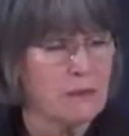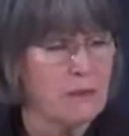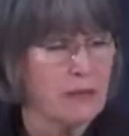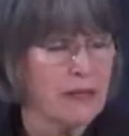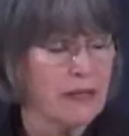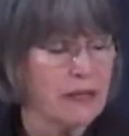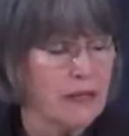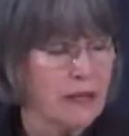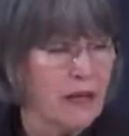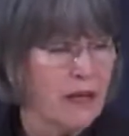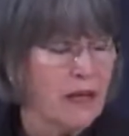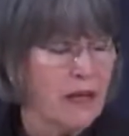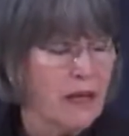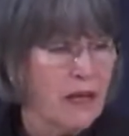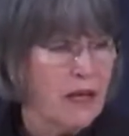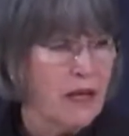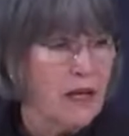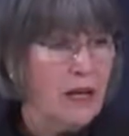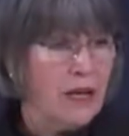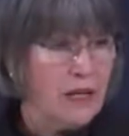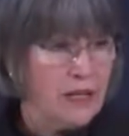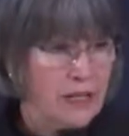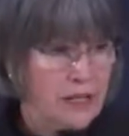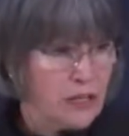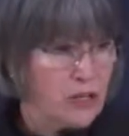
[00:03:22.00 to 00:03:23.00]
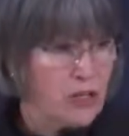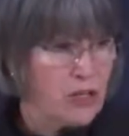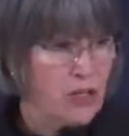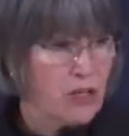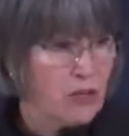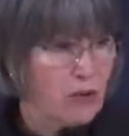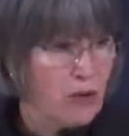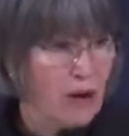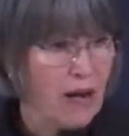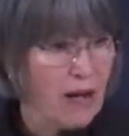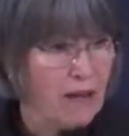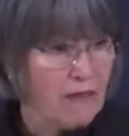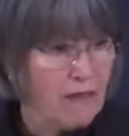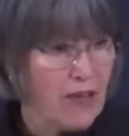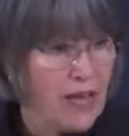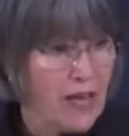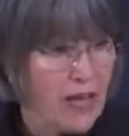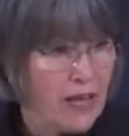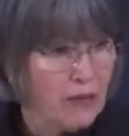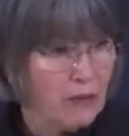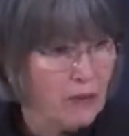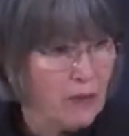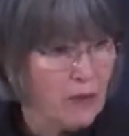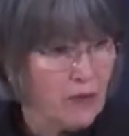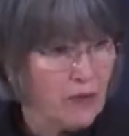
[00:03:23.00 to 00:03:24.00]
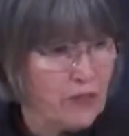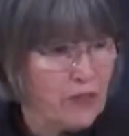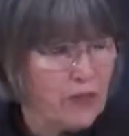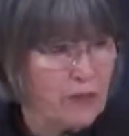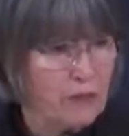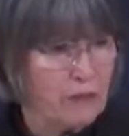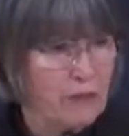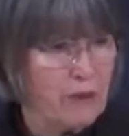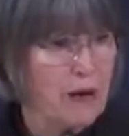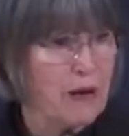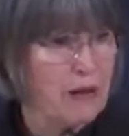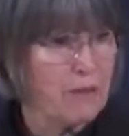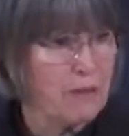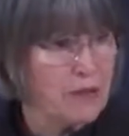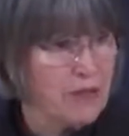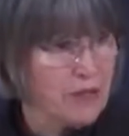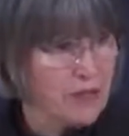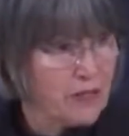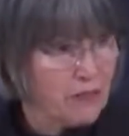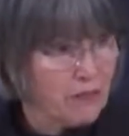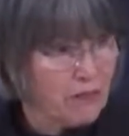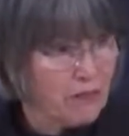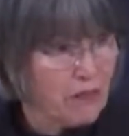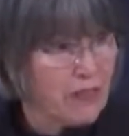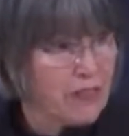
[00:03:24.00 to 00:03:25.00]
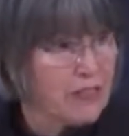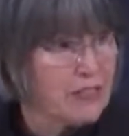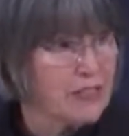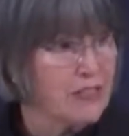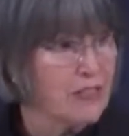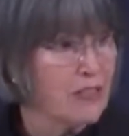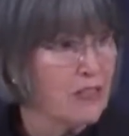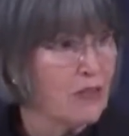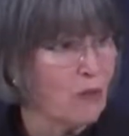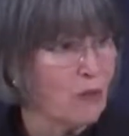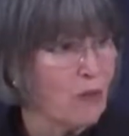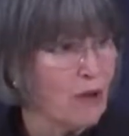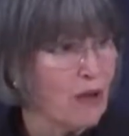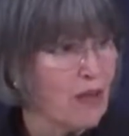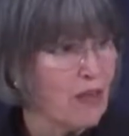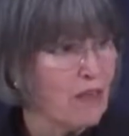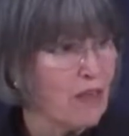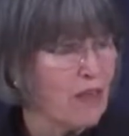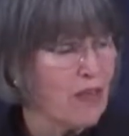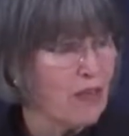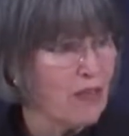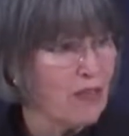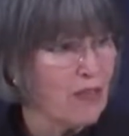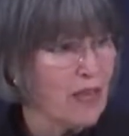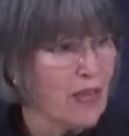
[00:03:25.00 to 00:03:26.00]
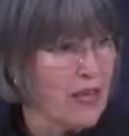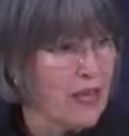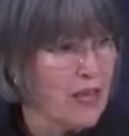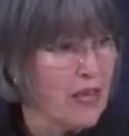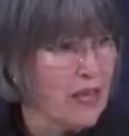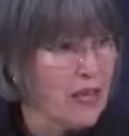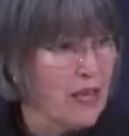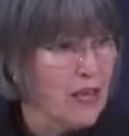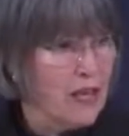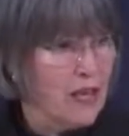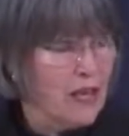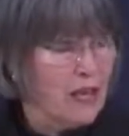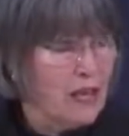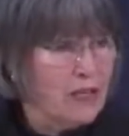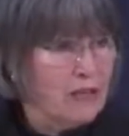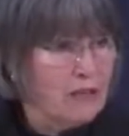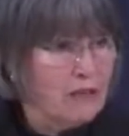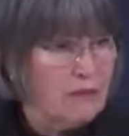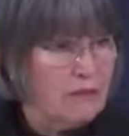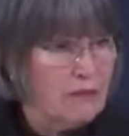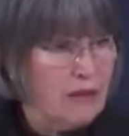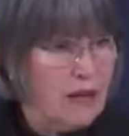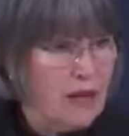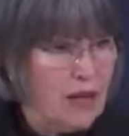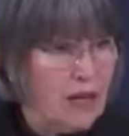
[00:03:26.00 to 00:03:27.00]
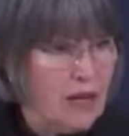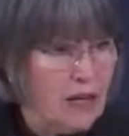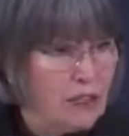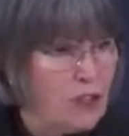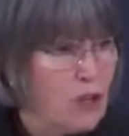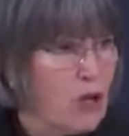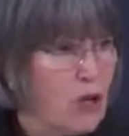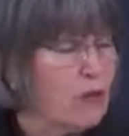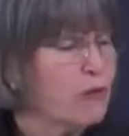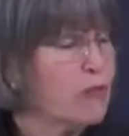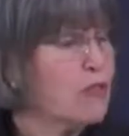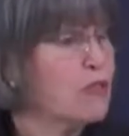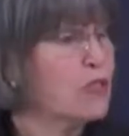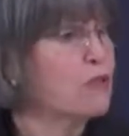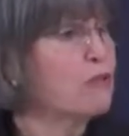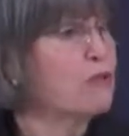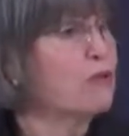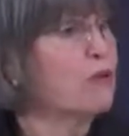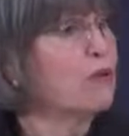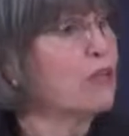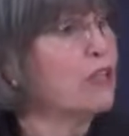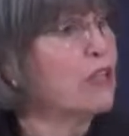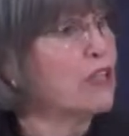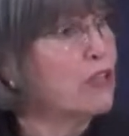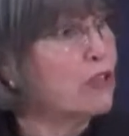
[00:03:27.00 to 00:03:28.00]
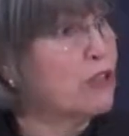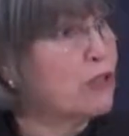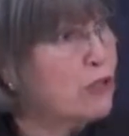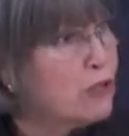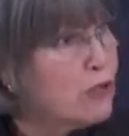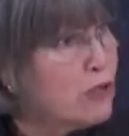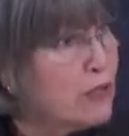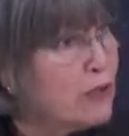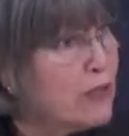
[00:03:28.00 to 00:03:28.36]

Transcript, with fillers: has been an issue I've had with the Department of Defense in the way that they uh, don't smoothly do